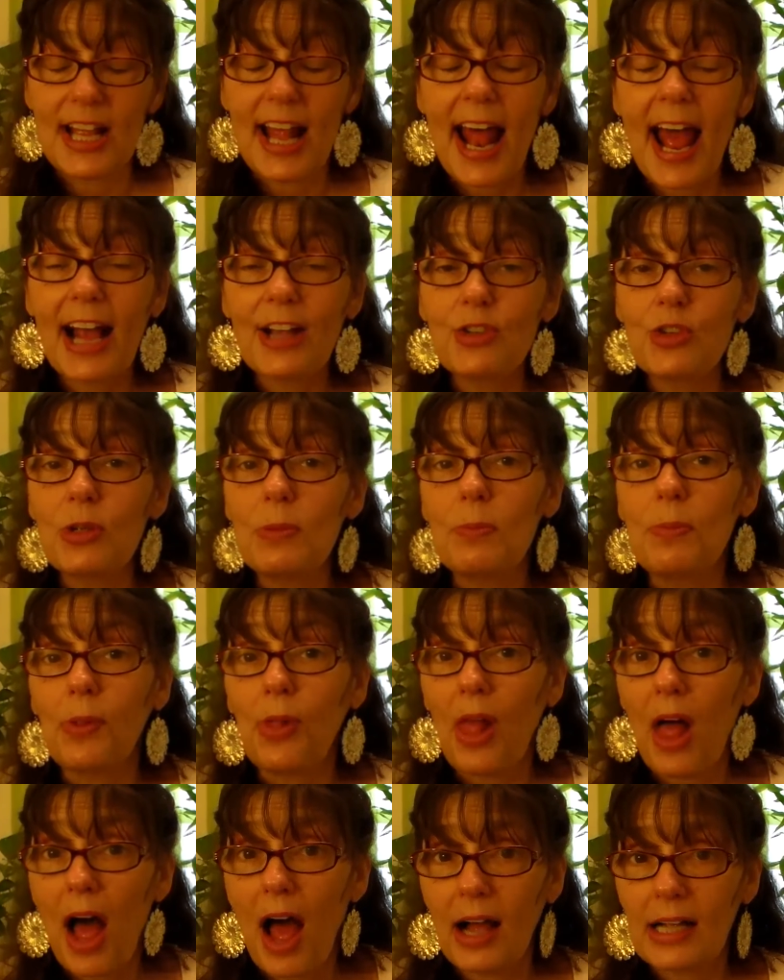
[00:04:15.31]
It actually
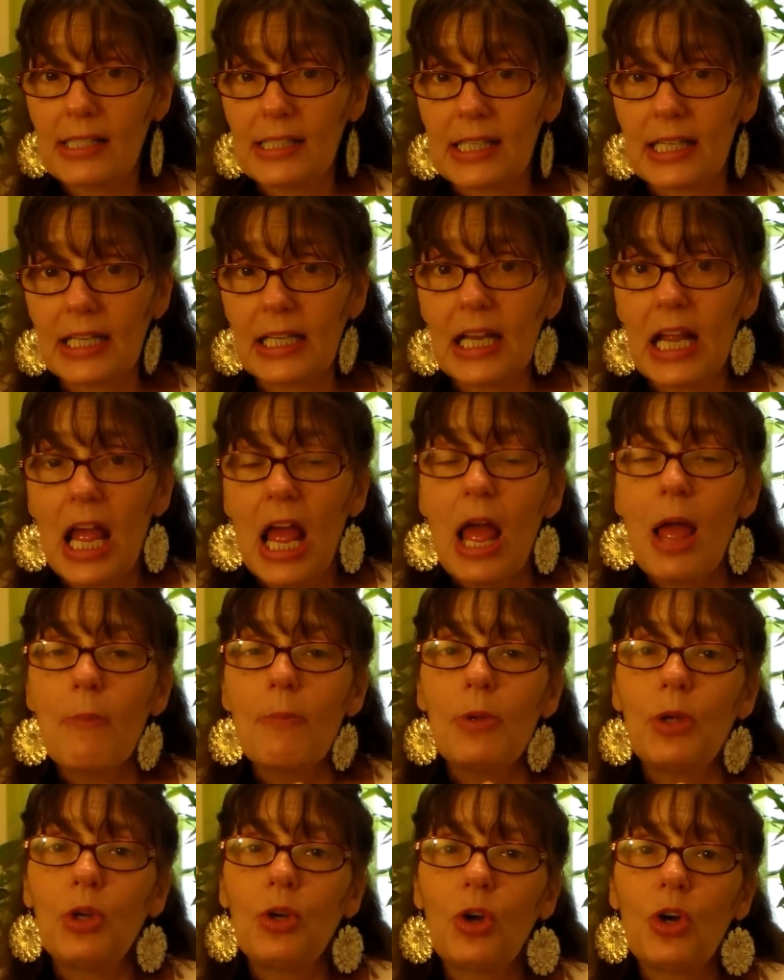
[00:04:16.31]
blocks it,
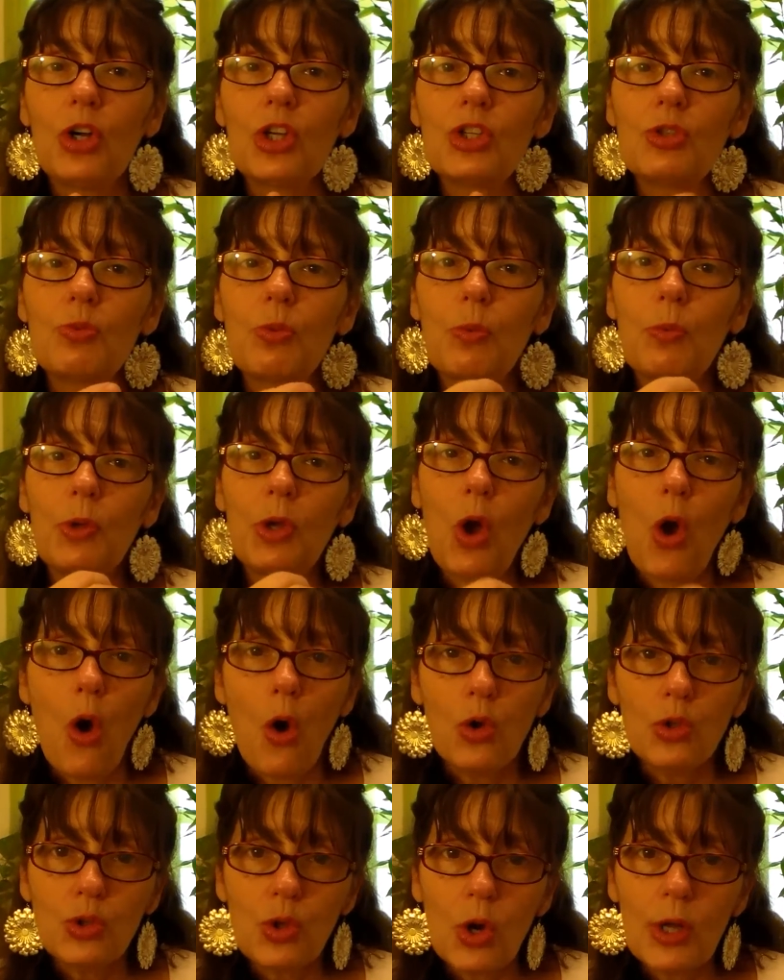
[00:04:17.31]
because when we hold